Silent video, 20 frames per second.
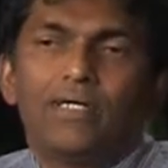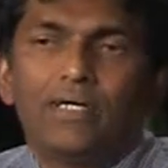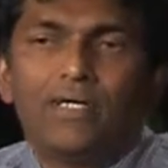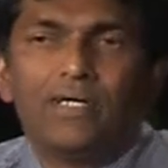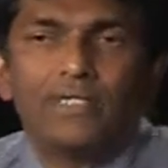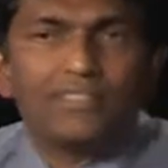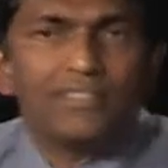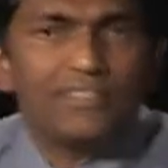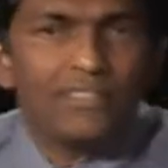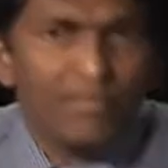
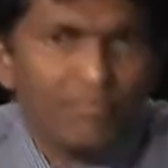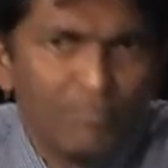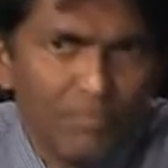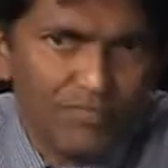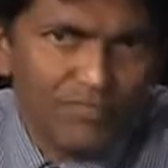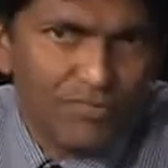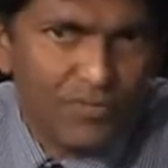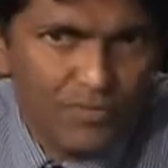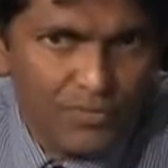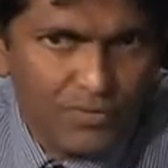Uh, some
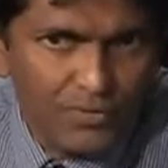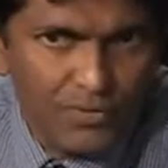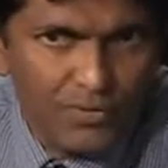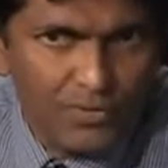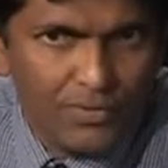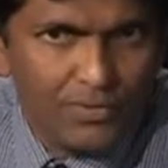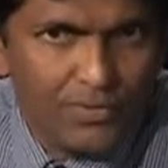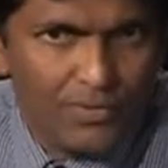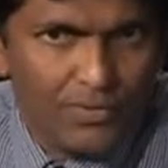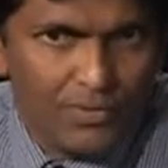of you
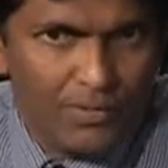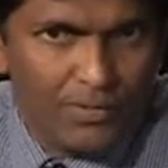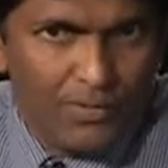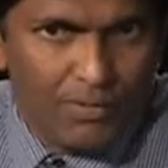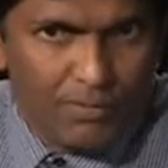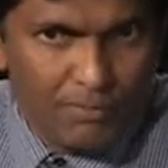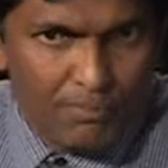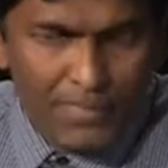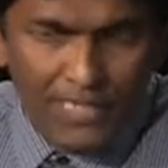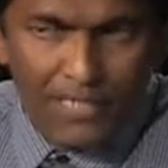
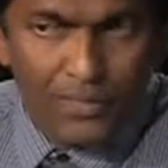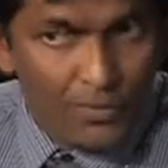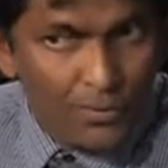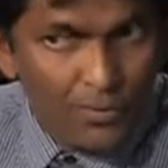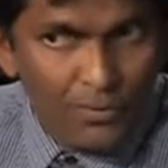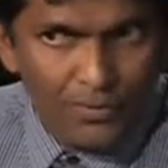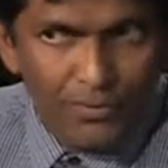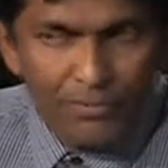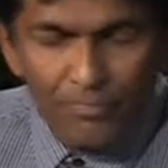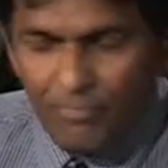may
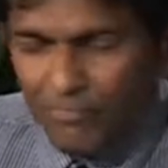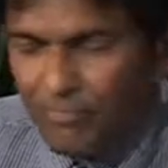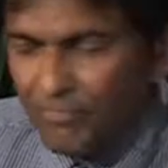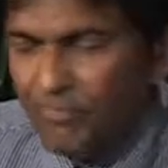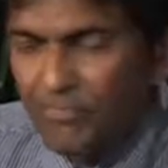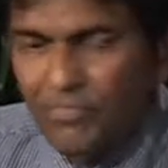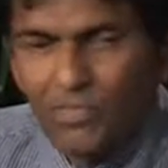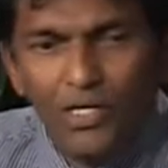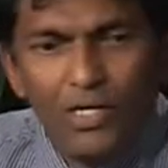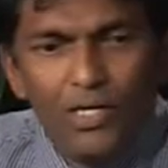know,
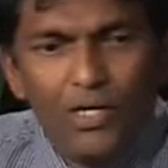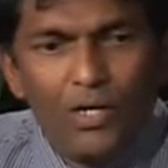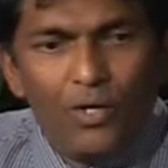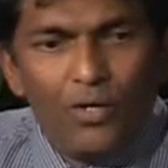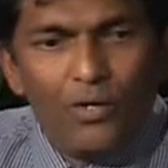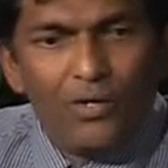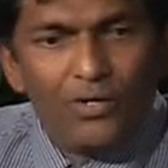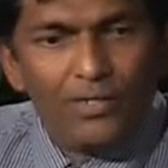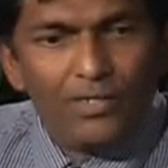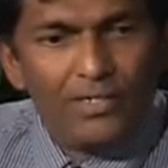
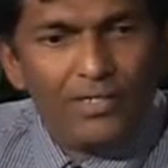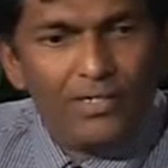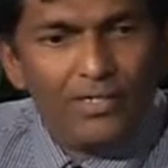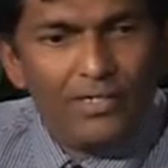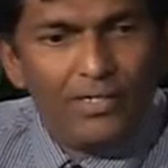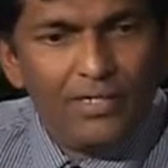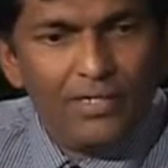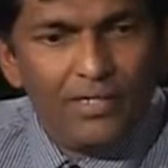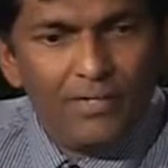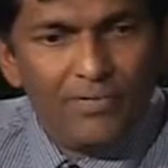on
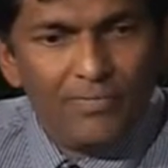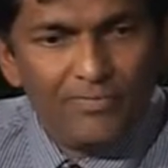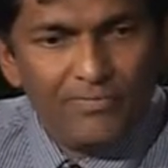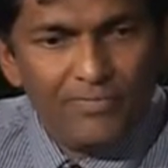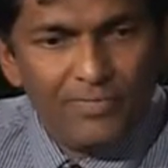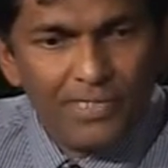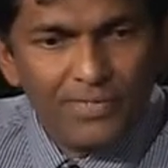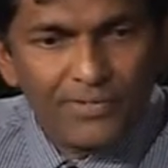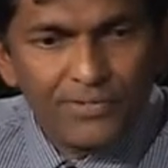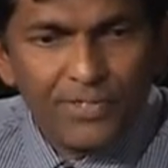
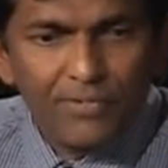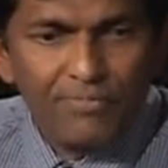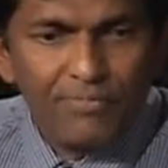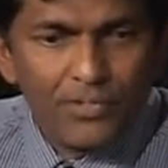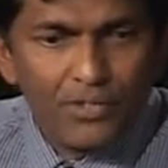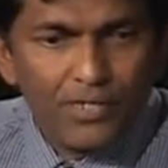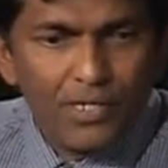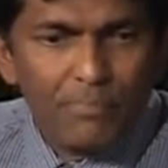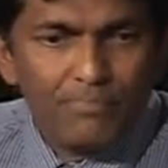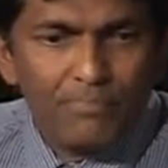first of
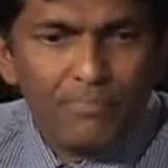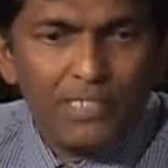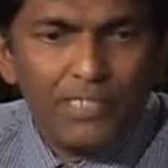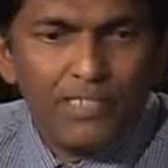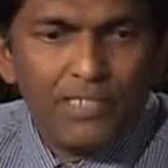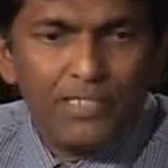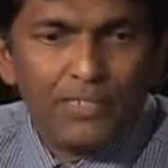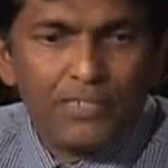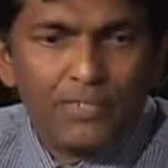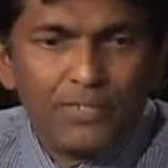
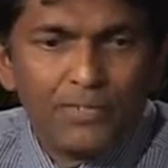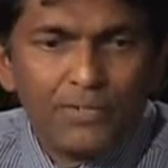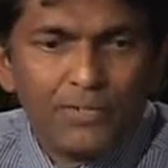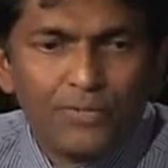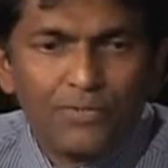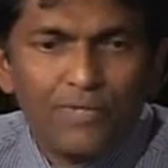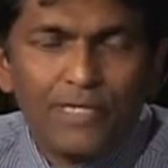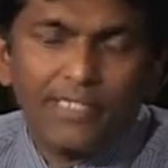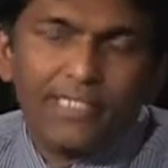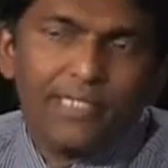November
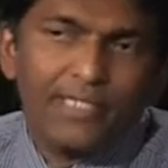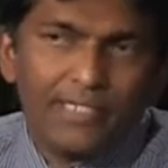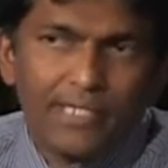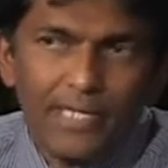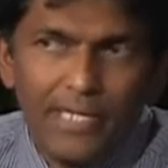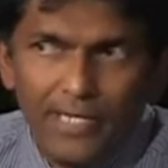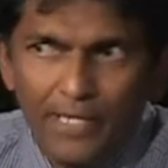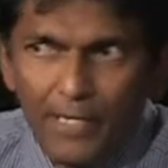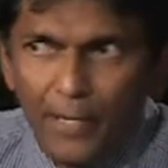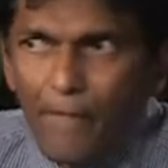twenty
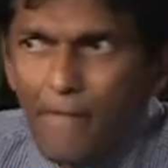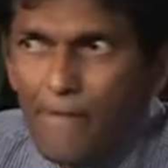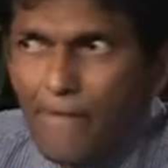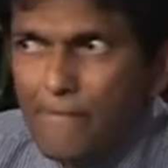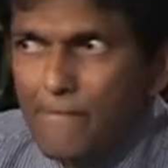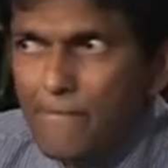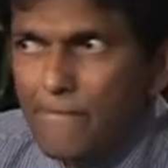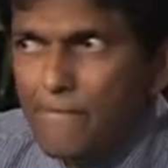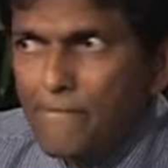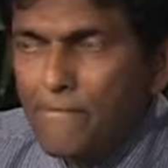ten,
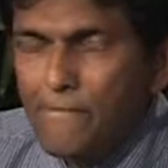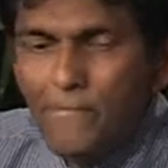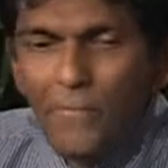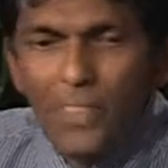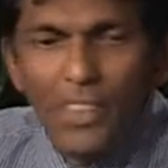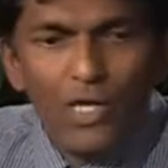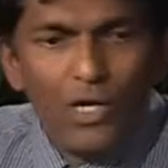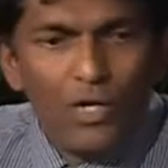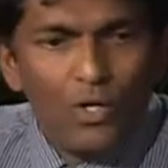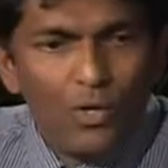
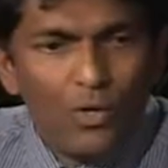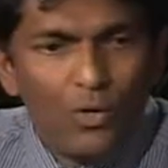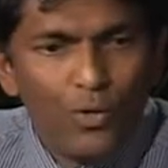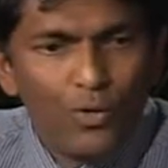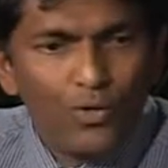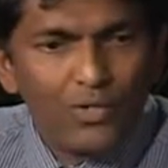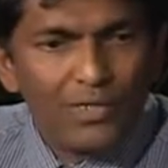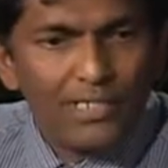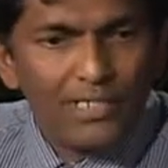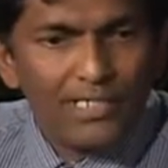
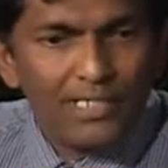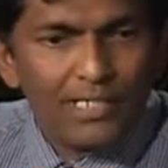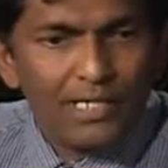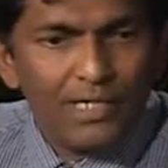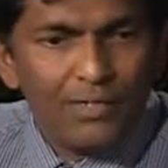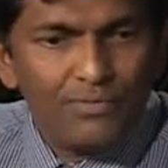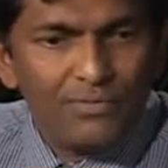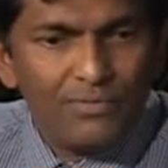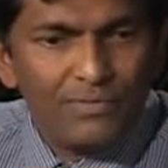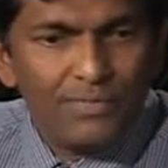Auckland
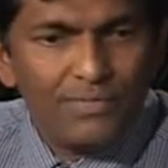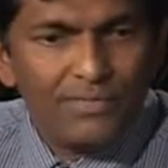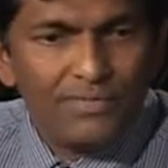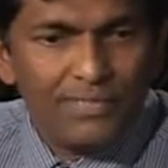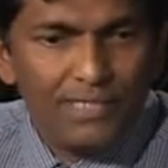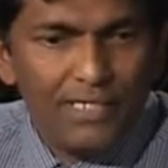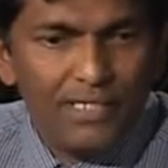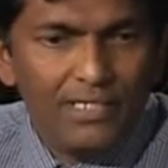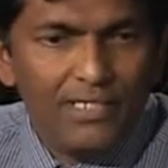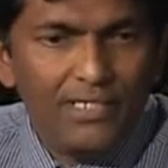
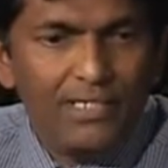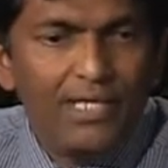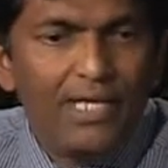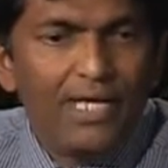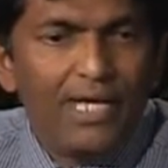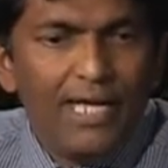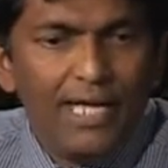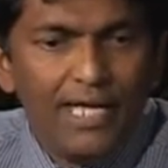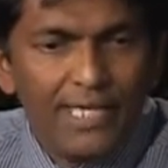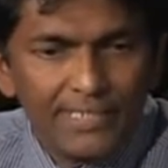Council
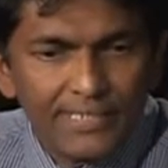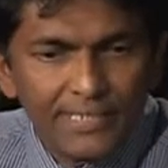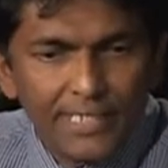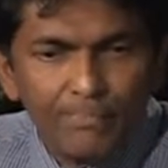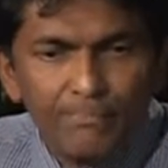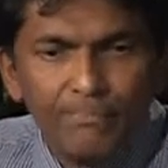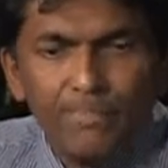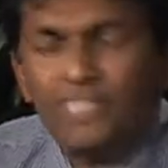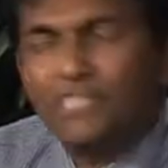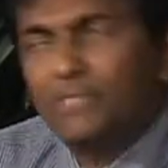
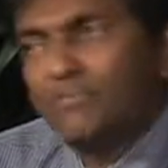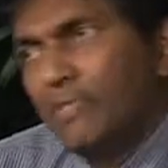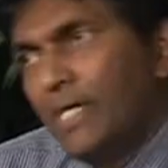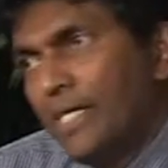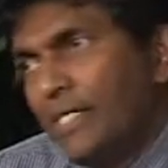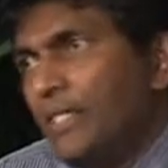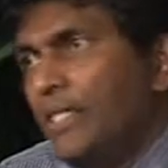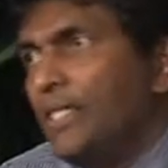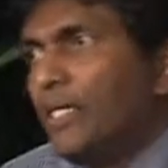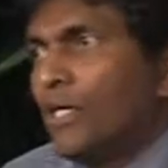established
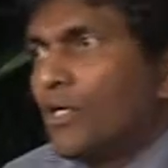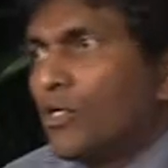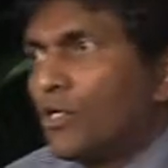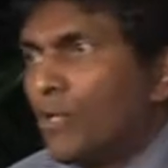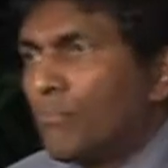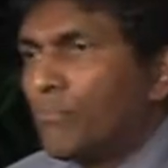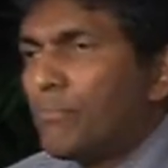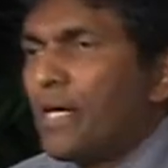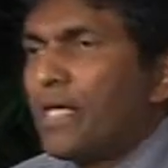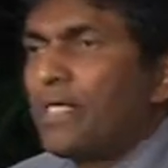by
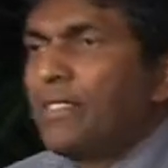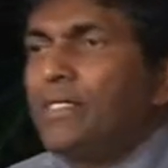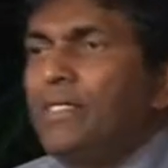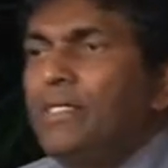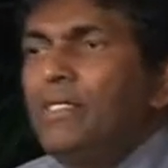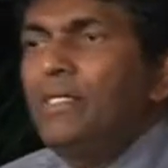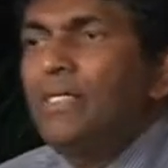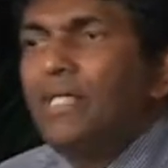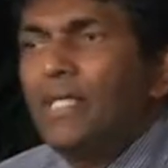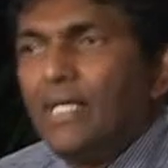
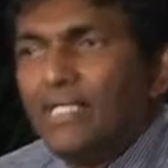combining